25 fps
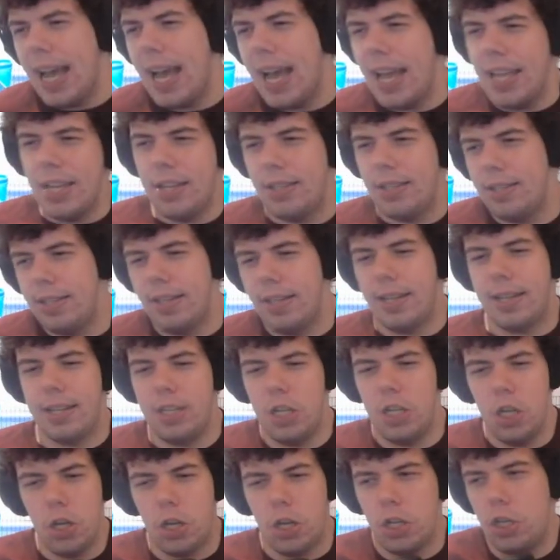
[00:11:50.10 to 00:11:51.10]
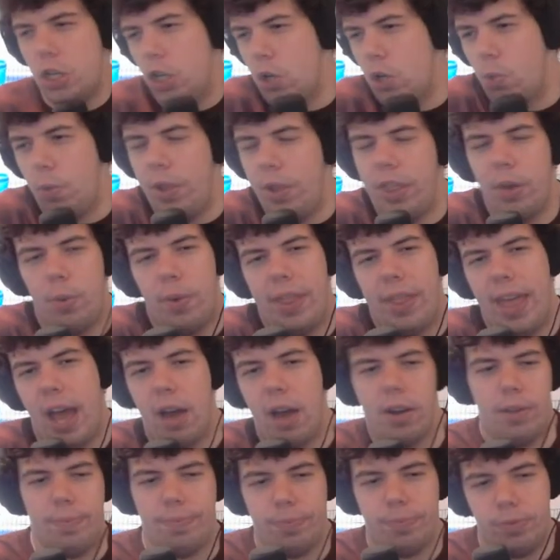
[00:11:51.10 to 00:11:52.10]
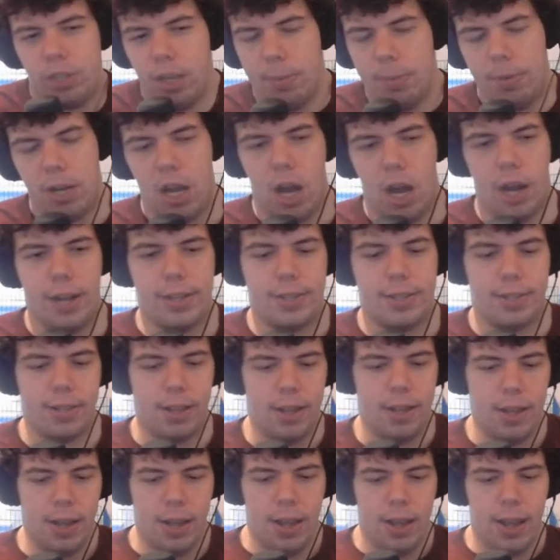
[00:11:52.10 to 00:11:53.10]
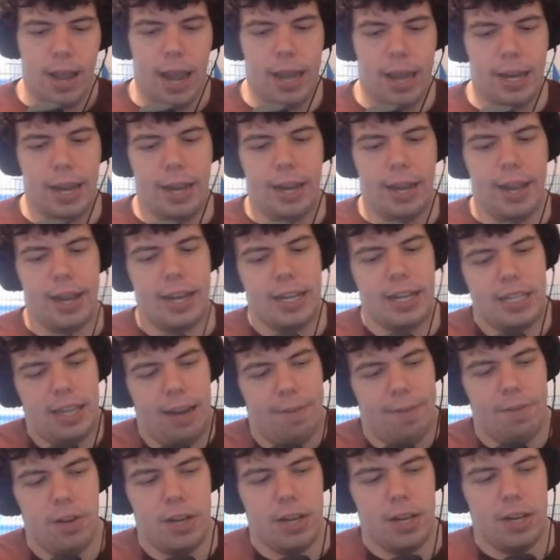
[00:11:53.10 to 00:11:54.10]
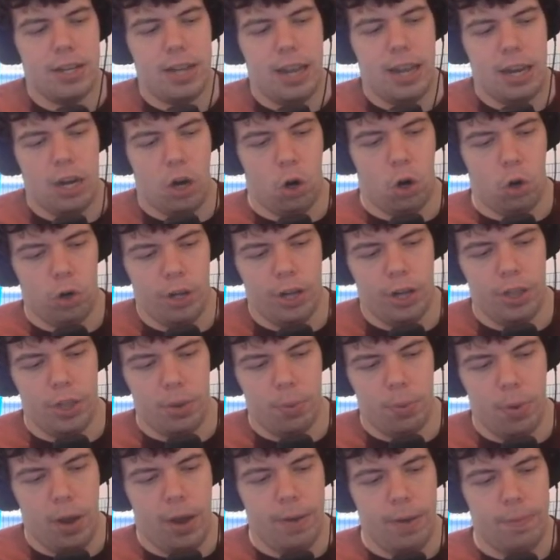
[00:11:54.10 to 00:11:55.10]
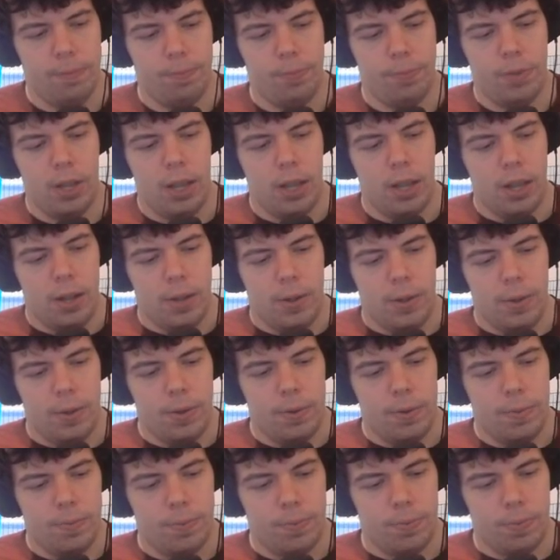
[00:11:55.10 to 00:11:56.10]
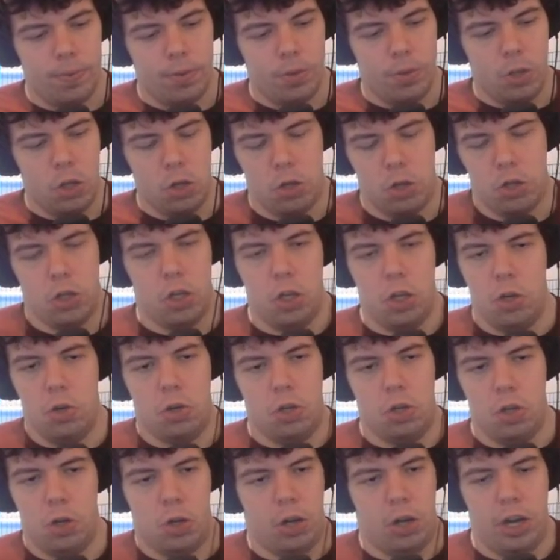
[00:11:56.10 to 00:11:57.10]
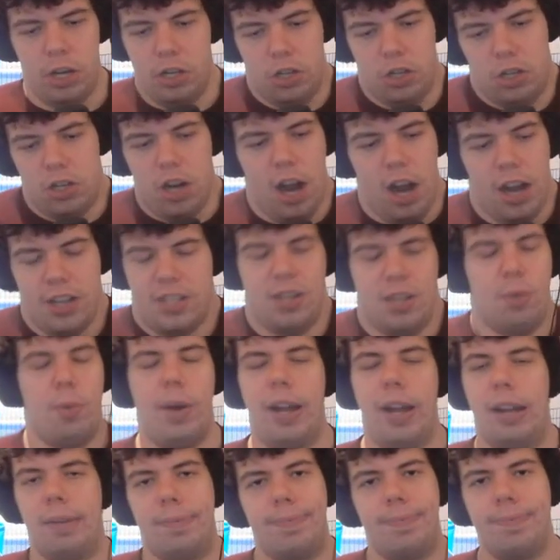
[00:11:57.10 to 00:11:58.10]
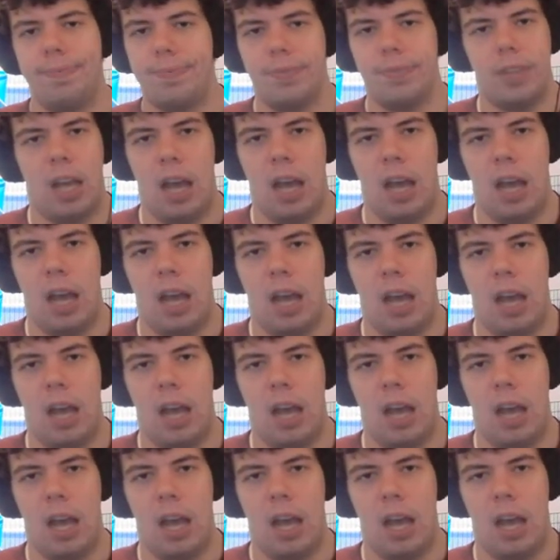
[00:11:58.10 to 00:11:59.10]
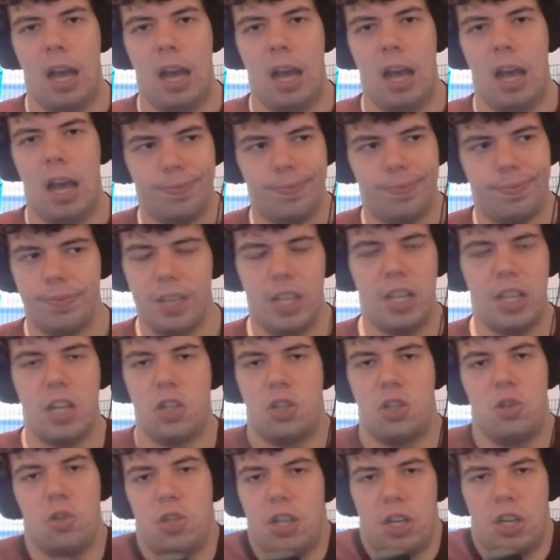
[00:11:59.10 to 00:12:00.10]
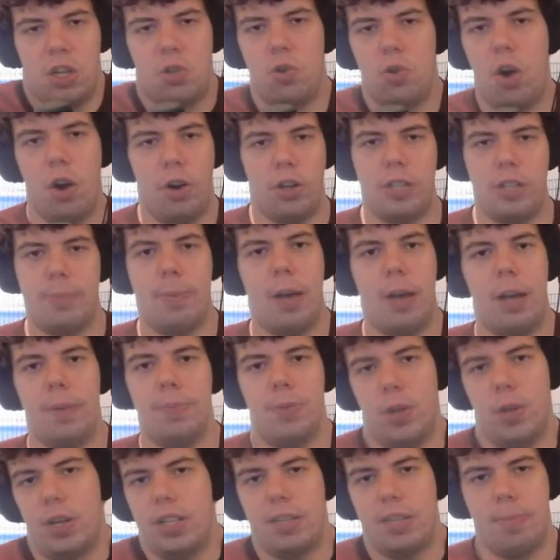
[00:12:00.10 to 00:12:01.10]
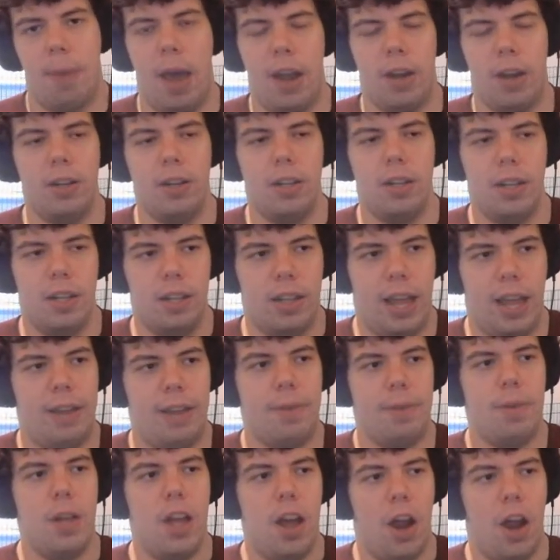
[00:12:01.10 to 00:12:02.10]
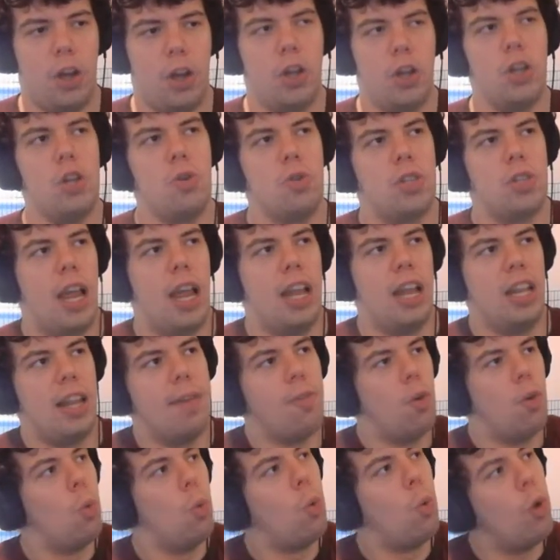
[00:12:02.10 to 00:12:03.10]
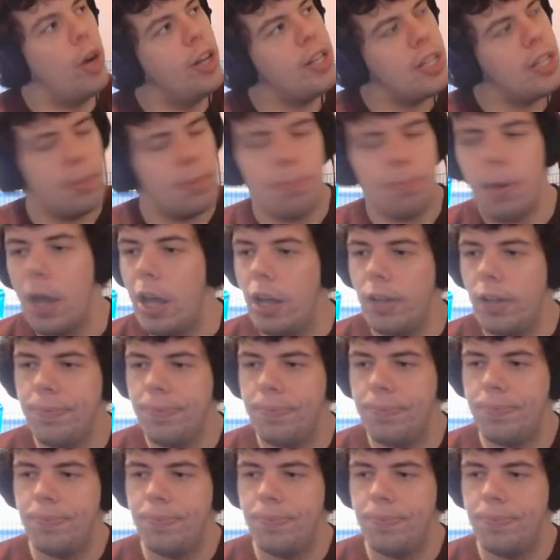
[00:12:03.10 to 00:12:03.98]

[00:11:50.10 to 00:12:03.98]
you can do with or without it, to be honest. And like I said, if you get it early in the run, you're gonna just toss it away. As soon as you get a stronger spell, so it doesn't matter. Like, are you gonna use a level 1 spell